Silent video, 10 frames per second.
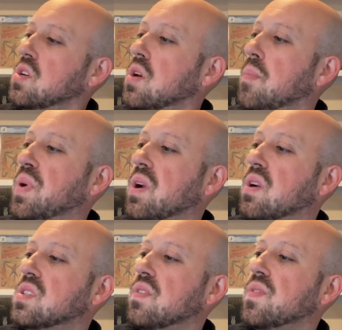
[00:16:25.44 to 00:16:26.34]

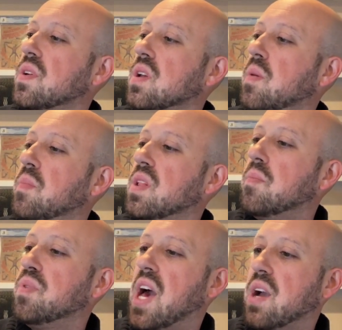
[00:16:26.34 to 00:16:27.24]
appearance of Camilla
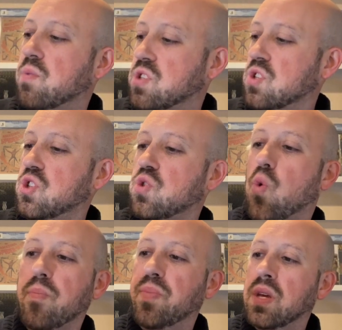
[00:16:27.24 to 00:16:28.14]
Black, which is
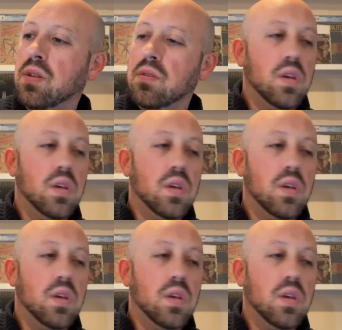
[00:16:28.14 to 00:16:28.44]
Scorpion.